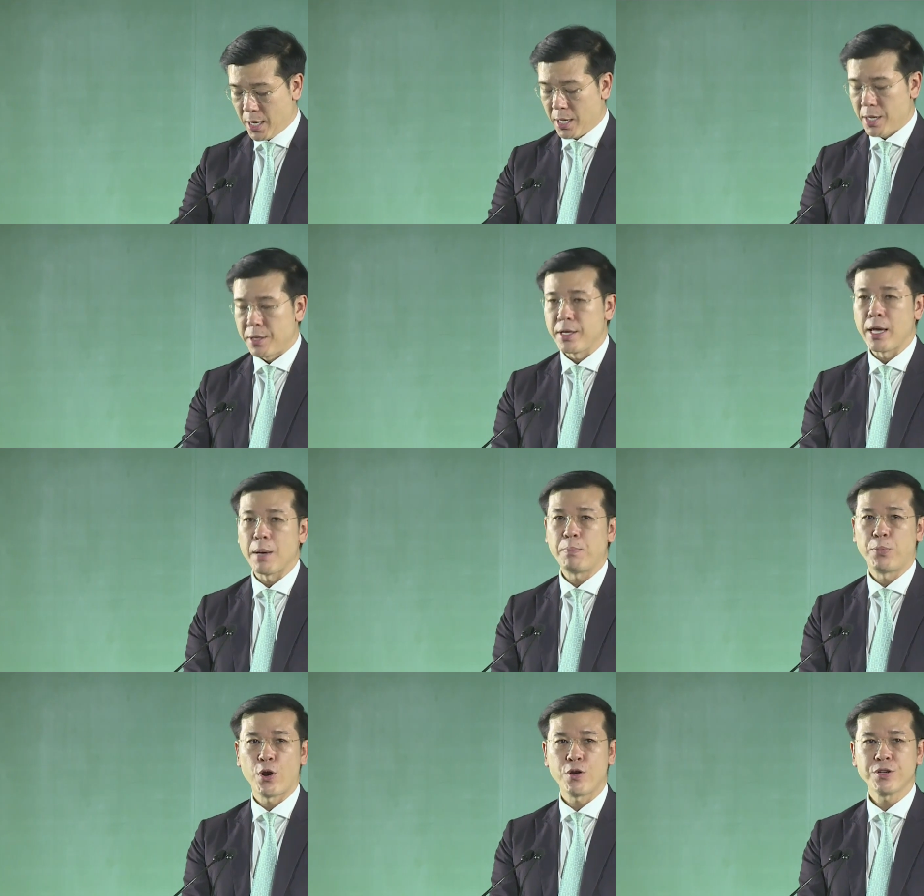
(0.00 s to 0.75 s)
The
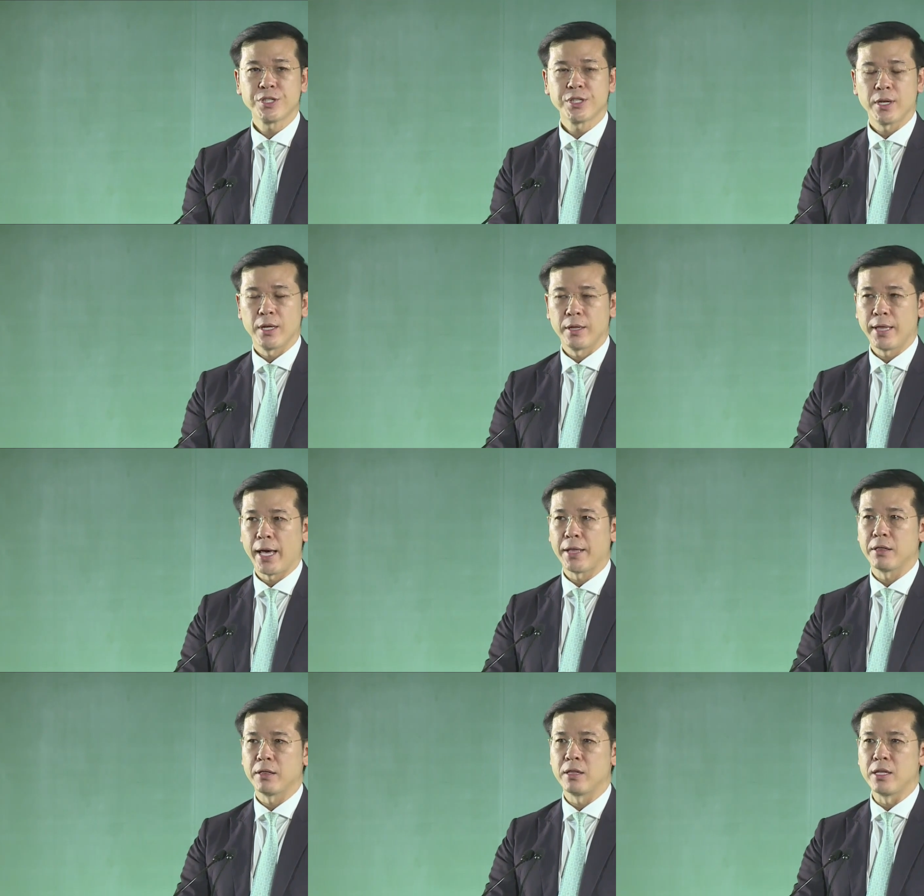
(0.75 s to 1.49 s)
approach
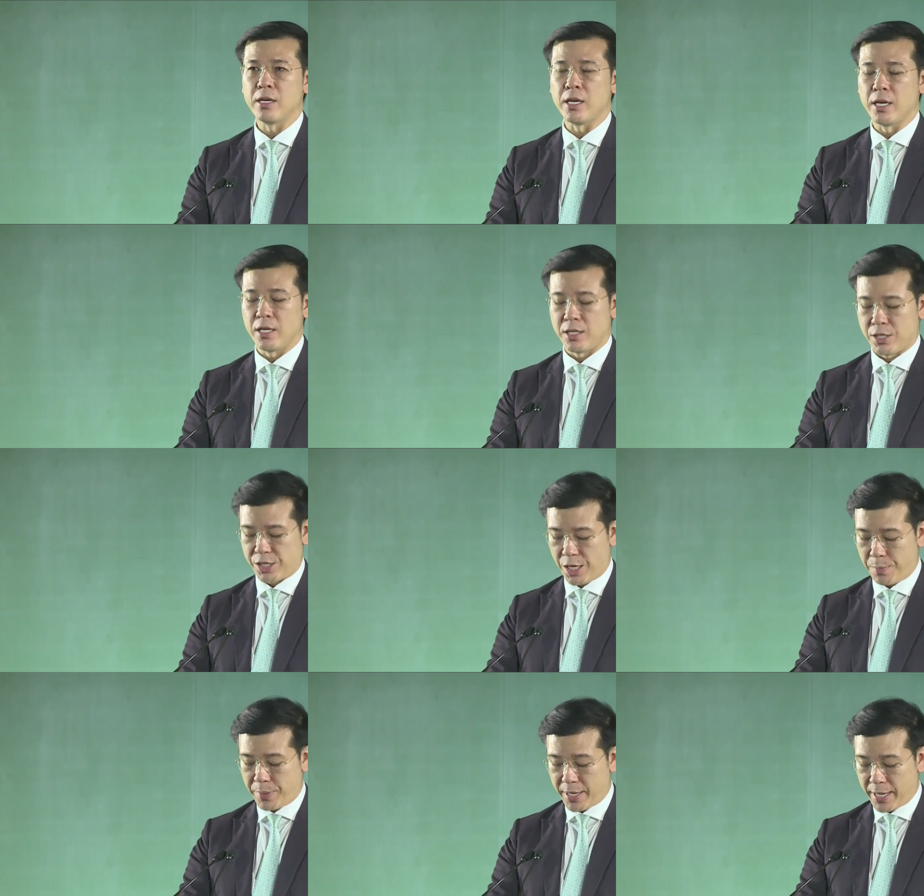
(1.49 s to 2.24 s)
that the
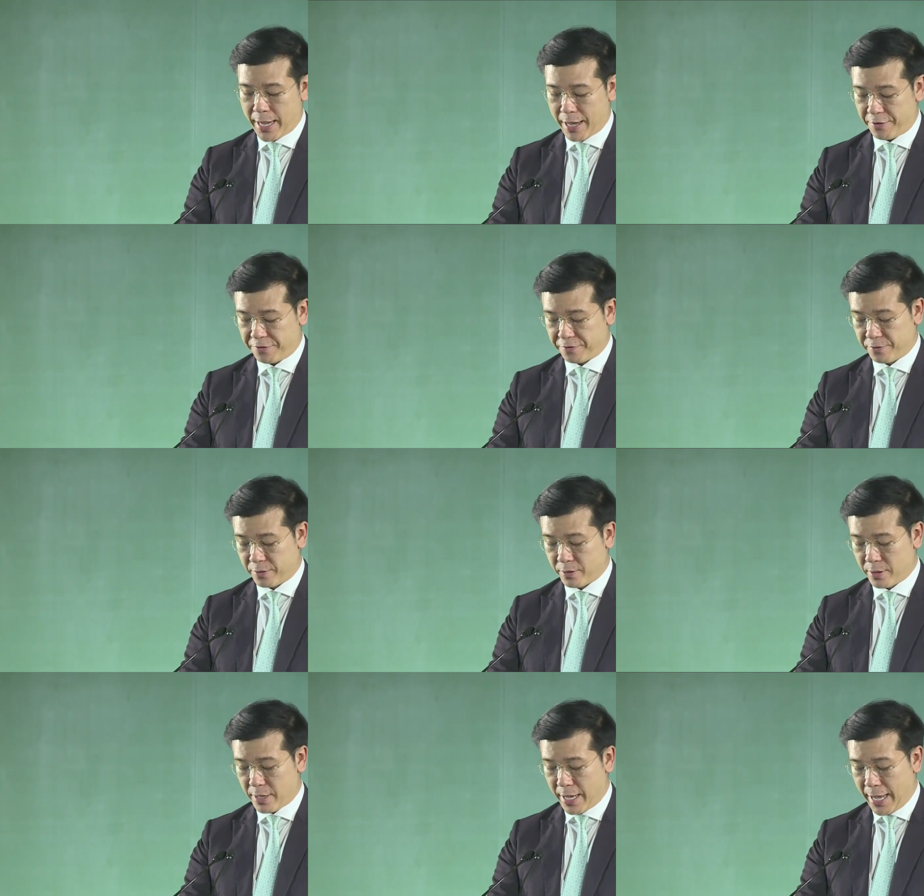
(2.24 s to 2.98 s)
GPF
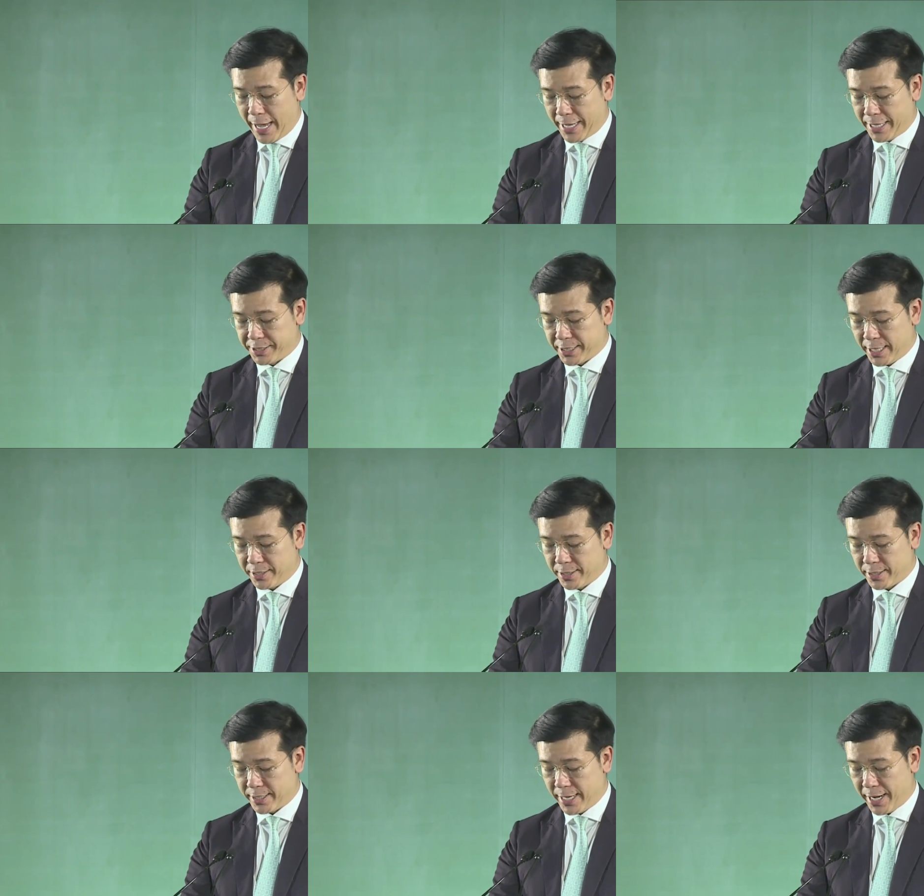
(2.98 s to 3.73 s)
has
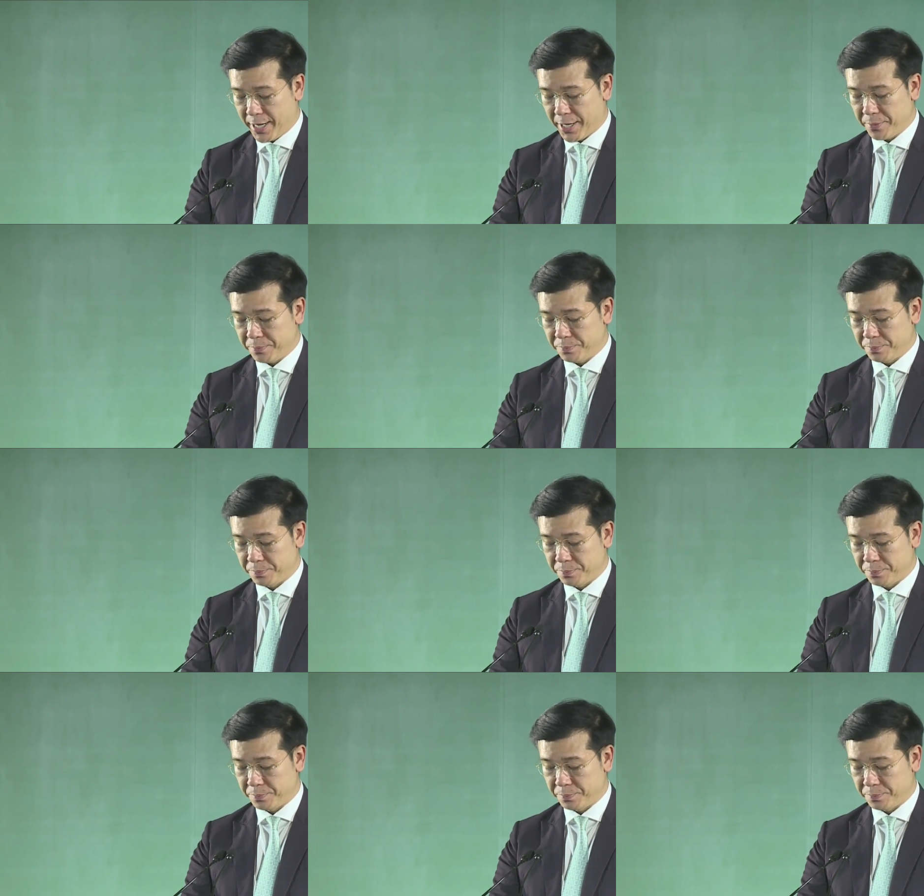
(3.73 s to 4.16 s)
undertaken